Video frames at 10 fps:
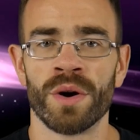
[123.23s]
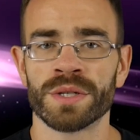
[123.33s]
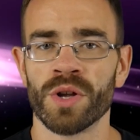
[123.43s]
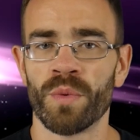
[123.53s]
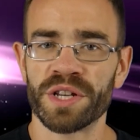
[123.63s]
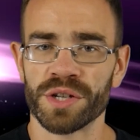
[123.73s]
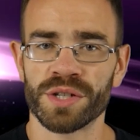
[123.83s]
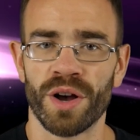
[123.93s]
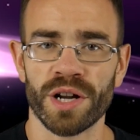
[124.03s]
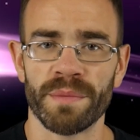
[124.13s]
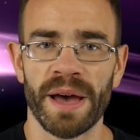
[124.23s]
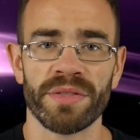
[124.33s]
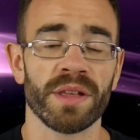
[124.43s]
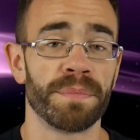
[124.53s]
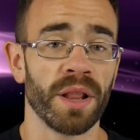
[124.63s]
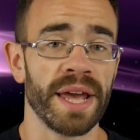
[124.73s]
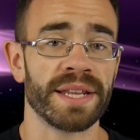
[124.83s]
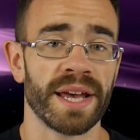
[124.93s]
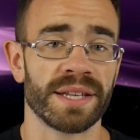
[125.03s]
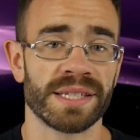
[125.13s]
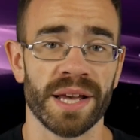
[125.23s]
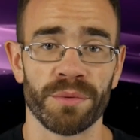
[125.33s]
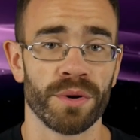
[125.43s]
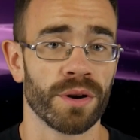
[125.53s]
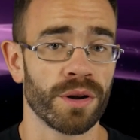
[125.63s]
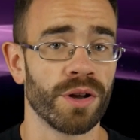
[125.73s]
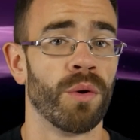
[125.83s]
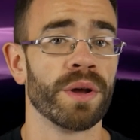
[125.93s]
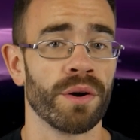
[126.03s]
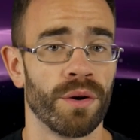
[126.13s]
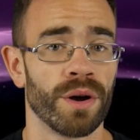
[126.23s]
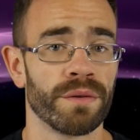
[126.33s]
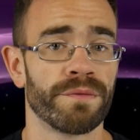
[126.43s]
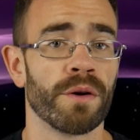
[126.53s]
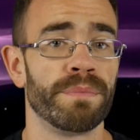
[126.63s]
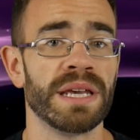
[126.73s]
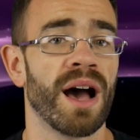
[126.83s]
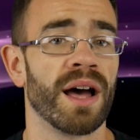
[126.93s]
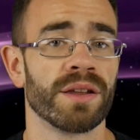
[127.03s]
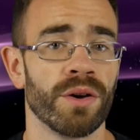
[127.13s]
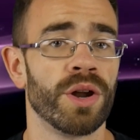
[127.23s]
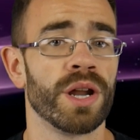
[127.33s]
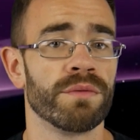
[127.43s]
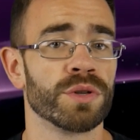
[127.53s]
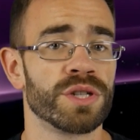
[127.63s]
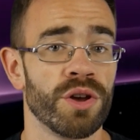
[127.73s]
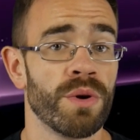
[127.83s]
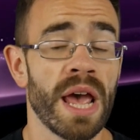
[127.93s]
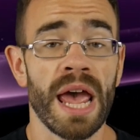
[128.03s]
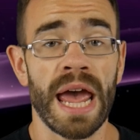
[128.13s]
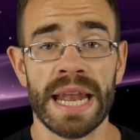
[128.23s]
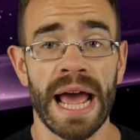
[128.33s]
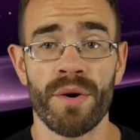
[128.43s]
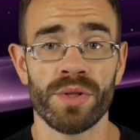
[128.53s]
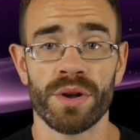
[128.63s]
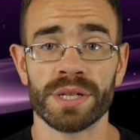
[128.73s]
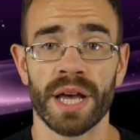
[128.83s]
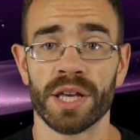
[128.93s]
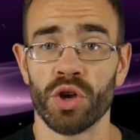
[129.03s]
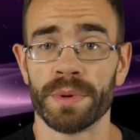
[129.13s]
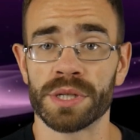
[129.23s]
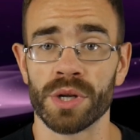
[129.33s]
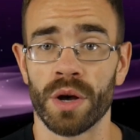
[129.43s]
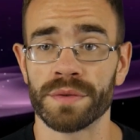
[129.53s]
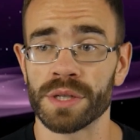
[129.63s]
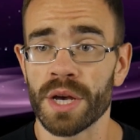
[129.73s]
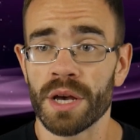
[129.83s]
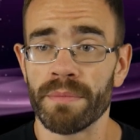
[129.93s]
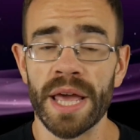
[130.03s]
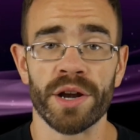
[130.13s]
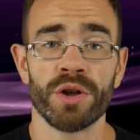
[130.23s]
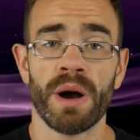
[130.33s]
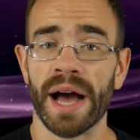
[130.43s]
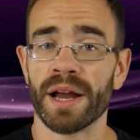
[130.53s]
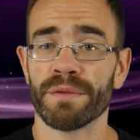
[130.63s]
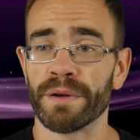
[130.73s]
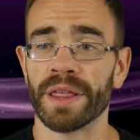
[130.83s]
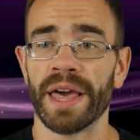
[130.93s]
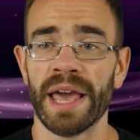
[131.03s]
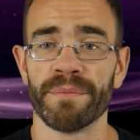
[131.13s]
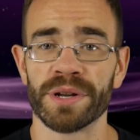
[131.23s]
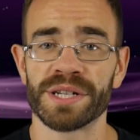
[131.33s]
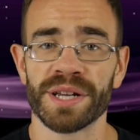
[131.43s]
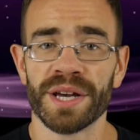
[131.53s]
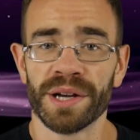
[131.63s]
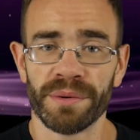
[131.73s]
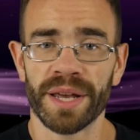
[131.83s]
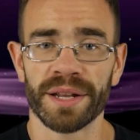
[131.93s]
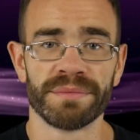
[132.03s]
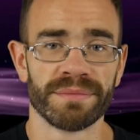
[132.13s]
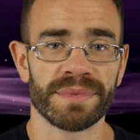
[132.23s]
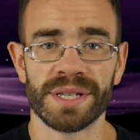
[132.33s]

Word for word: Also, we just talked about the playtests that were going on for Beyond Good and Evil 2, and now it looks like Ubisoft's made a new hire for the game, which we can